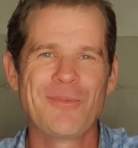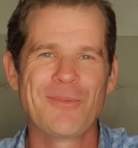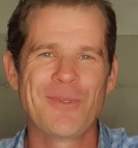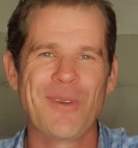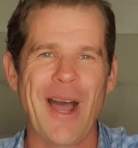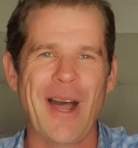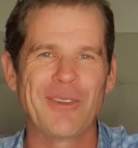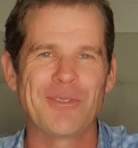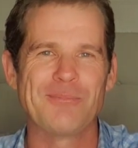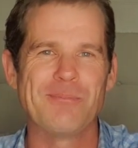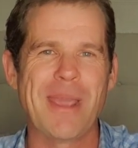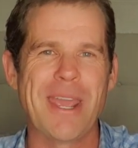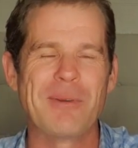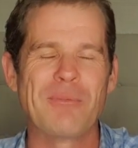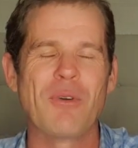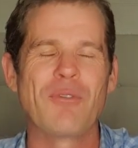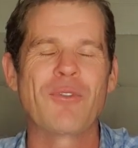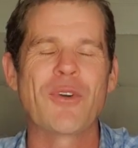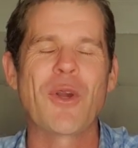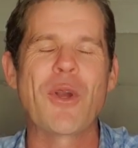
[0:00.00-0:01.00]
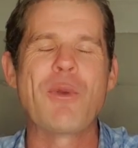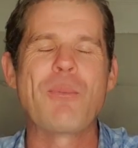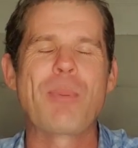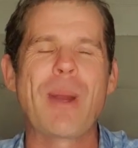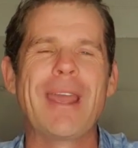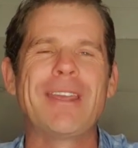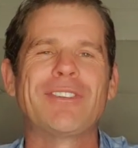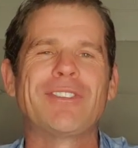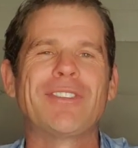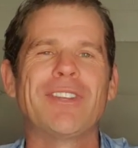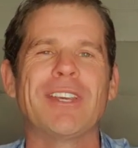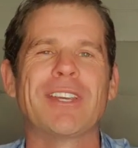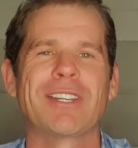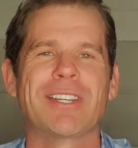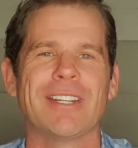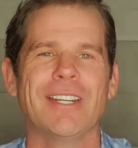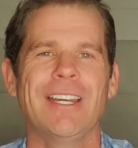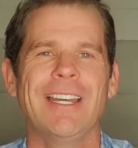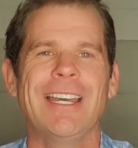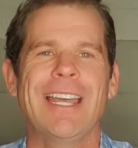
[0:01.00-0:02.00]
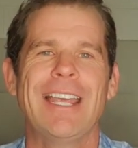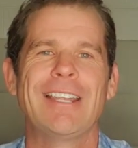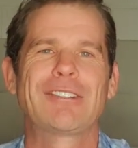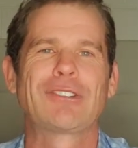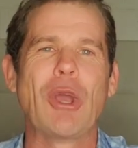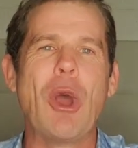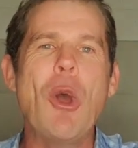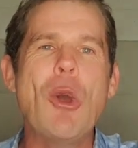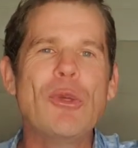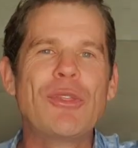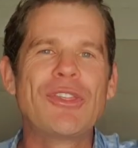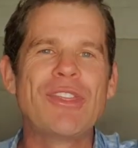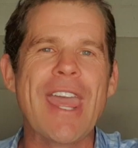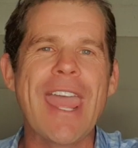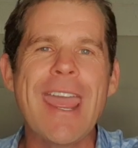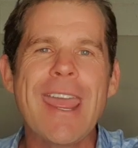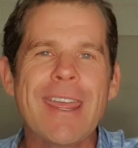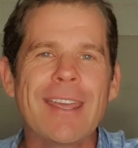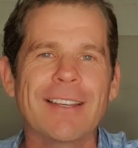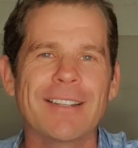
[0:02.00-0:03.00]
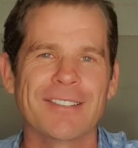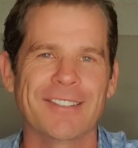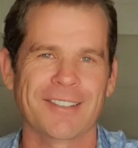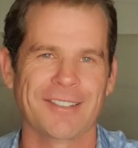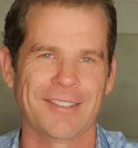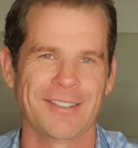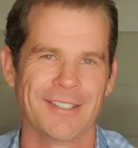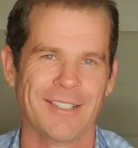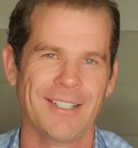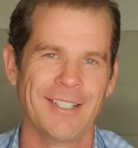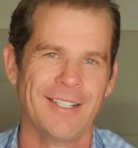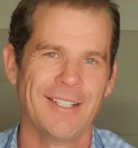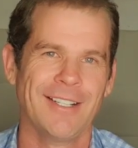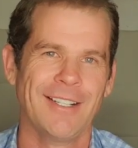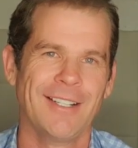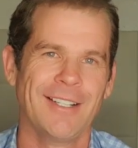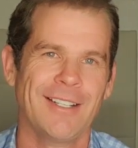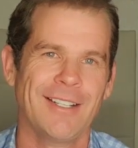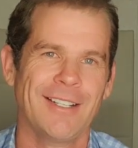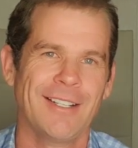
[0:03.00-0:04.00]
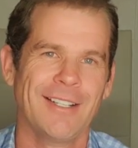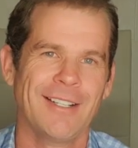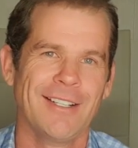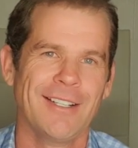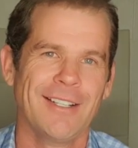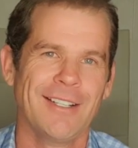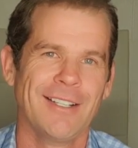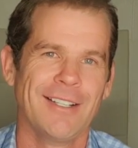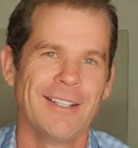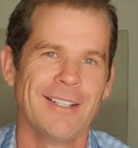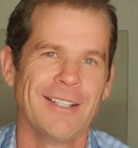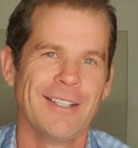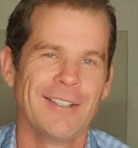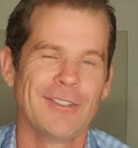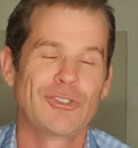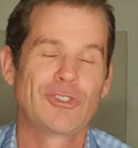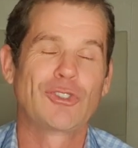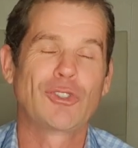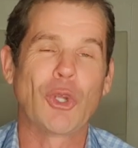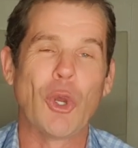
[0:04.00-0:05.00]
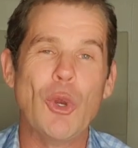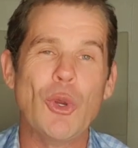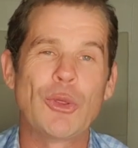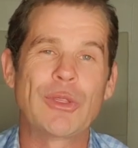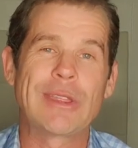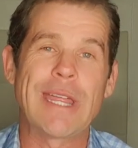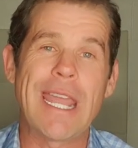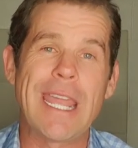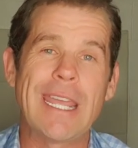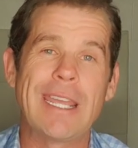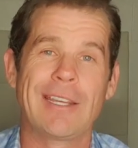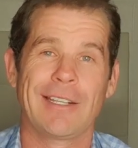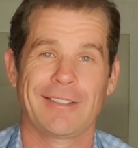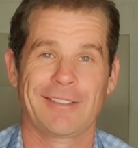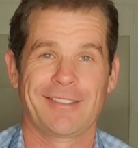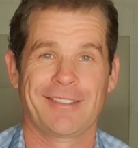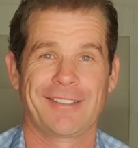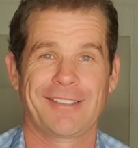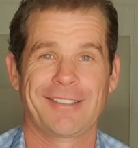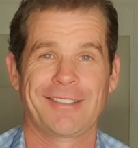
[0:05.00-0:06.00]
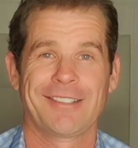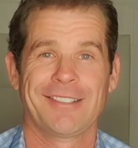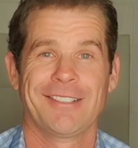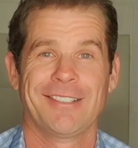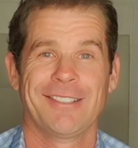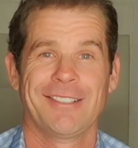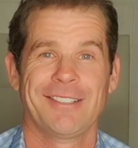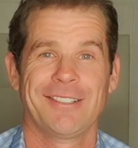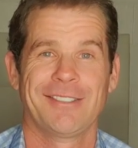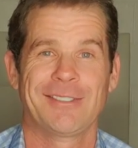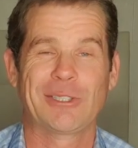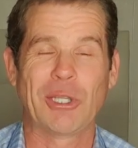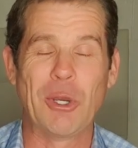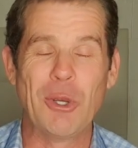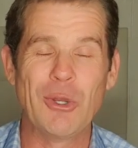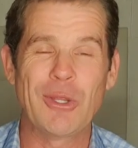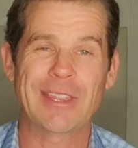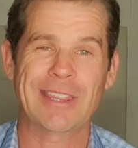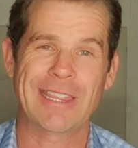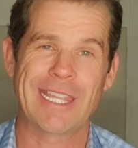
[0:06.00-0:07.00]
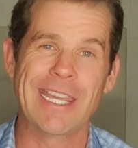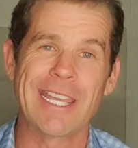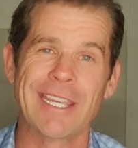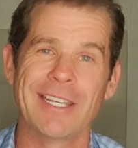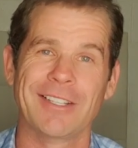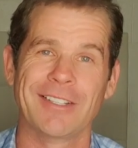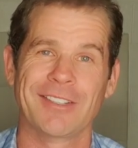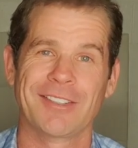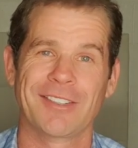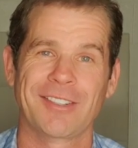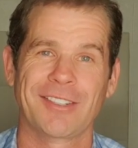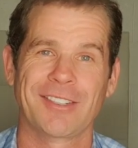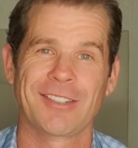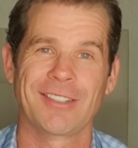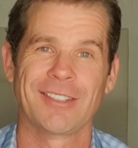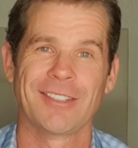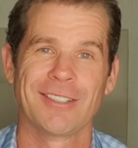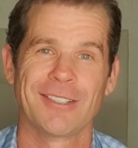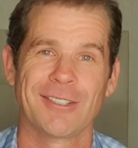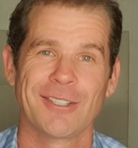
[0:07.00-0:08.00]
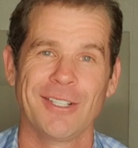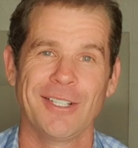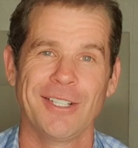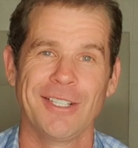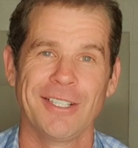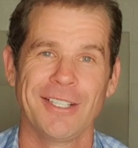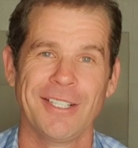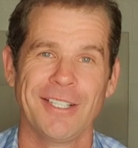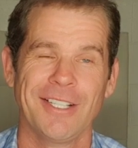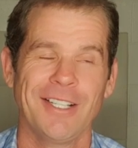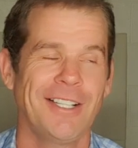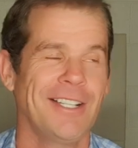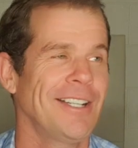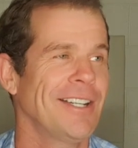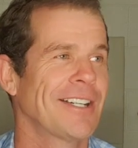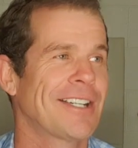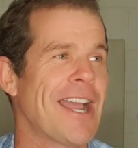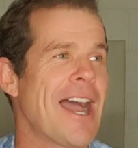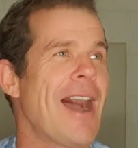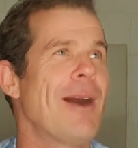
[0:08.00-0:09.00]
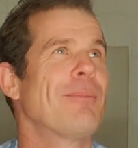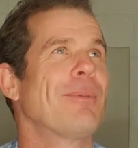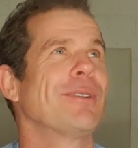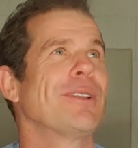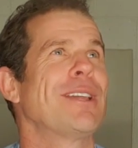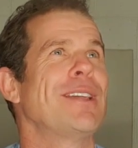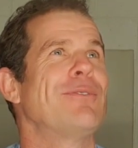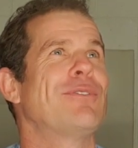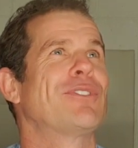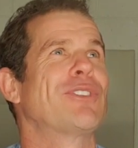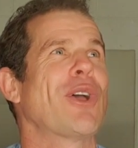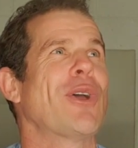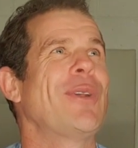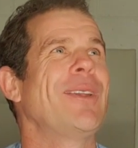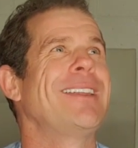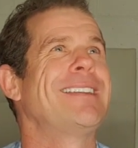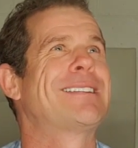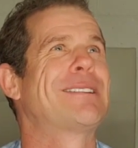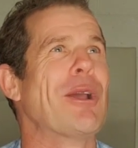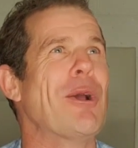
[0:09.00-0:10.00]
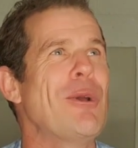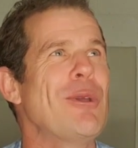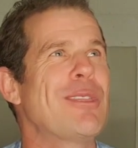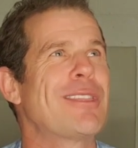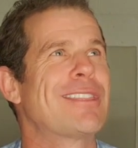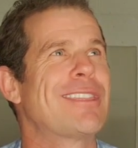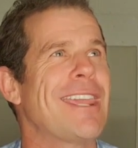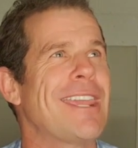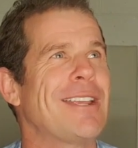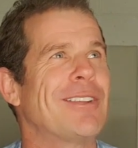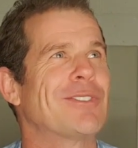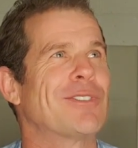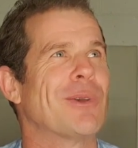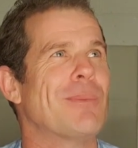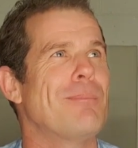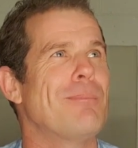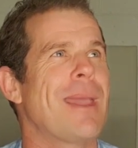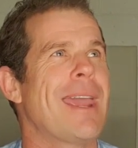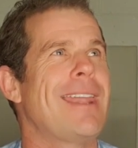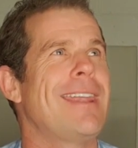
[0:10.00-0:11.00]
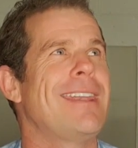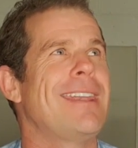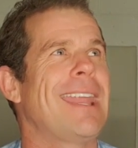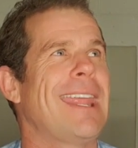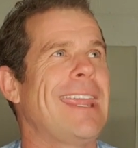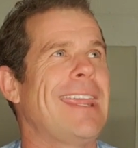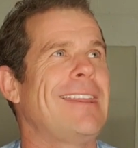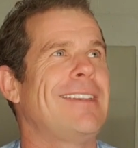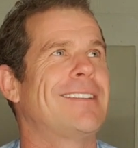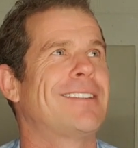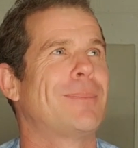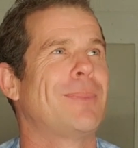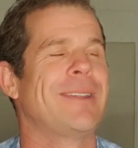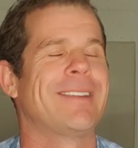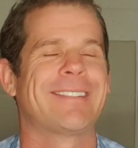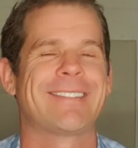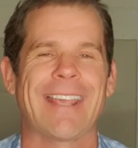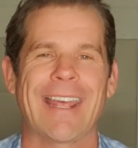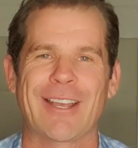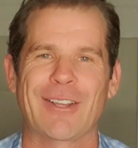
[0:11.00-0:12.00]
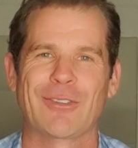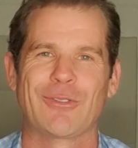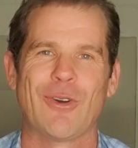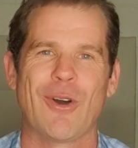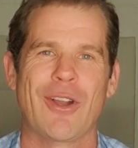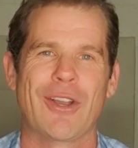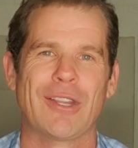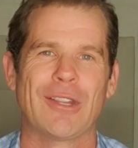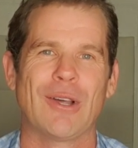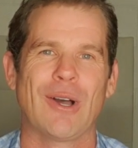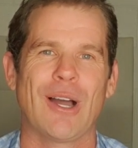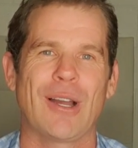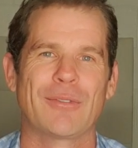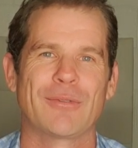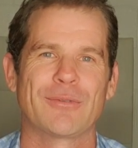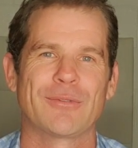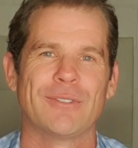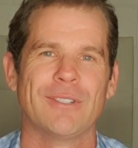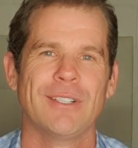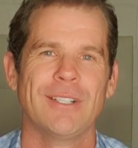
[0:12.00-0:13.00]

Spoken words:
Us men, we're very basic. It's 2 things. It's 2 things. 2 things. I can't believe there's only 2 things that men need to be satisfied in life.